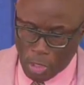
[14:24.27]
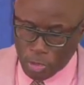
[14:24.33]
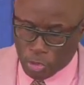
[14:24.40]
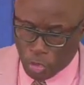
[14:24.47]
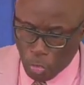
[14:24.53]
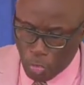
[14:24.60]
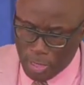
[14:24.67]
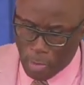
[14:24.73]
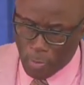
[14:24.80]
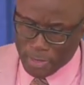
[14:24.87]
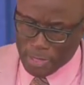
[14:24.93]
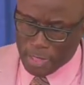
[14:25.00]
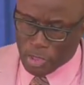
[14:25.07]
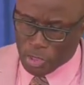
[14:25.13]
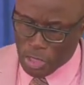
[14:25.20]
Now, Judah
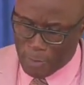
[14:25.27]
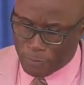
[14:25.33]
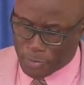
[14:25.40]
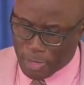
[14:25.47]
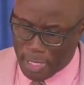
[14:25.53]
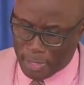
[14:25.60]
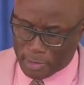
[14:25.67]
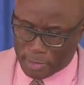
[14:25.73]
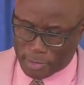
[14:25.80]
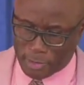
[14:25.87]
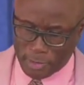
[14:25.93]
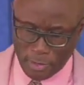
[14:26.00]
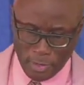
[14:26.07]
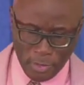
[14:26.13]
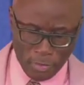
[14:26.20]
was a
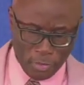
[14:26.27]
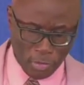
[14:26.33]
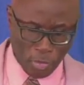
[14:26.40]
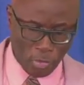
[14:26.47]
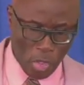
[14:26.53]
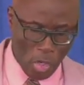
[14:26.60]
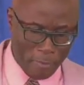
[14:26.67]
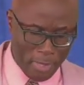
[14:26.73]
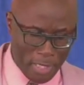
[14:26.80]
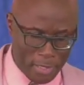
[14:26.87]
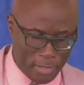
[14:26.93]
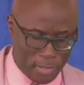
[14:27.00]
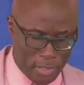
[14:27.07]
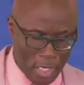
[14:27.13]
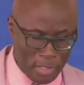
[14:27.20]
subject to the
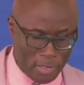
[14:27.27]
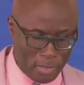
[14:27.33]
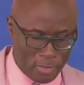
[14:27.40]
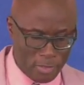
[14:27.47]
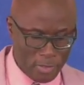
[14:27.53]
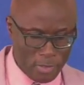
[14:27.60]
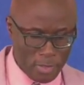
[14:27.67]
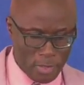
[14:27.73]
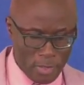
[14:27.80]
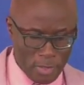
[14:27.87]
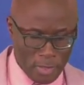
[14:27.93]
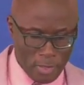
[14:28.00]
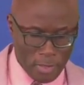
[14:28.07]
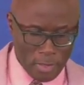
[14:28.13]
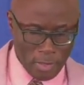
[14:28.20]
Romans, thus
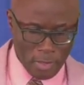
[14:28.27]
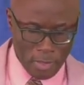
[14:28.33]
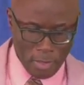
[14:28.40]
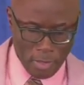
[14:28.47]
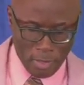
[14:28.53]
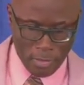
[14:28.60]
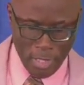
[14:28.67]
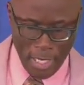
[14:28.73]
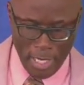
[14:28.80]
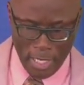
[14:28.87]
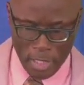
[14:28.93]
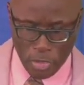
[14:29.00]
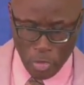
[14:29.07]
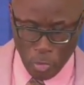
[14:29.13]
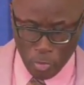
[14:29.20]

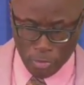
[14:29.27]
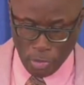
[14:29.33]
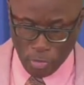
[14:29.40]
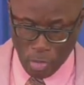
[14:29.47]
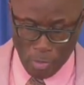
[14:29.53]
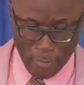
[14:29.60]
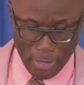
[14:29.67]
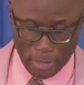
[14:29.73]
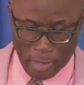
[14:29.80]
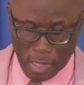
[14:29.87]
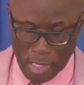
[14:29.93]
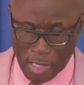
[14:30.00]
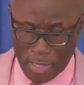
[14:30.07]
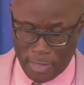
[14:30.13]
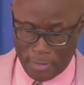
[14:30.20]
they used the Roman
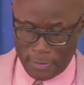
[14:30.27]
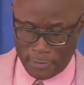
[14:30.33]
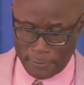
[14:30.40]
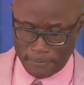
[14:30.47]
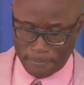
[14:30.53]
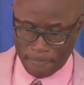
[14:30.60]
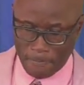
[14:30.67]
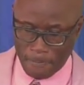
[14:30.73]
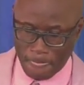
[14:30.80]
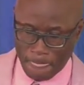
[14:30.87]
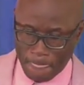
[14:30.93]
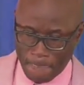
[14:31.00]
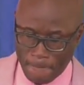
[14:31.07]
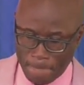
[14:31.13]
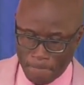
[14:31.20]
coin.
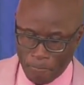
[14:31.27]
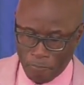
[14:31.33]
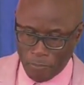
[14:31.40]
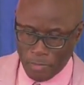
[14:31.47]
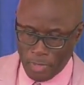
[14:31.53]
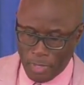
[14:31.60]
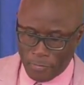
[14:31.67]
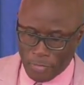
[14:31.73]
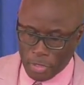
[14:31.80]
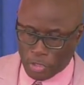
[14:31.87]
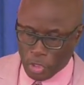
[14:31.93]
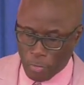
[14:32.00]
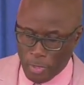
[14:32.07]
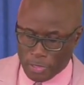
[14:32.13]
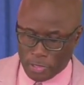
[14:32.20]
The
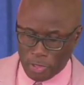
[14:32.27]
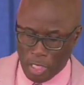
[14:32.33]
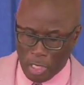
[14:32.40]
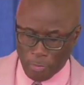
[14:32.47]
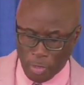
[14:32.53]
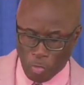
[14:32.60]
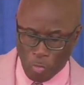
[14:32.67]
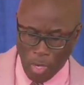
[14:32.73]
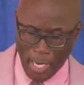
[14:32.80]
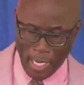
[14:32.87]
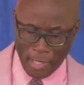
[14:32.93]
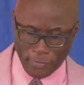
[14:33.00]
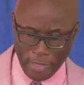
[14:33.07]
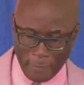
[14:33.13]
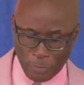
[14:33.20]
Jewish law
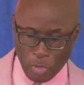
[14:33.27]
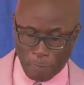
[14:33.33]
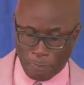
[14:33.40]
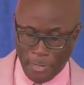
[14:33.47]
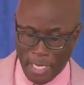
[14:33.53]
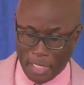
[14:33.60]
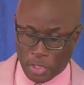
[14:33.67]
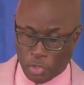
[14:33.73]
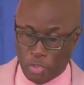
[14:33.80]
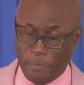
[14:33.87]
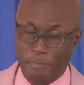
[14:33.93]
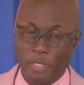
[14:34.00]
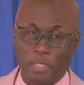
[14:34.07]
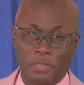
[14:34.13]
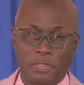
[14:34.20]
required them to pay a
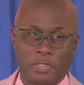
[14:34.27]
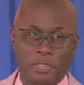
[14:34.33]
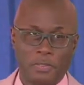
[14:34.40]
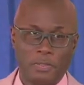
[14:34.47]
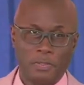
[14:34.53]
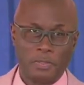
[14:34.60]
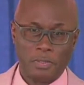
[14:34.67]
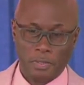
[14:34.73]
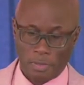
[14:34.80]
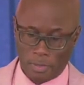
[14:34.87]
tribute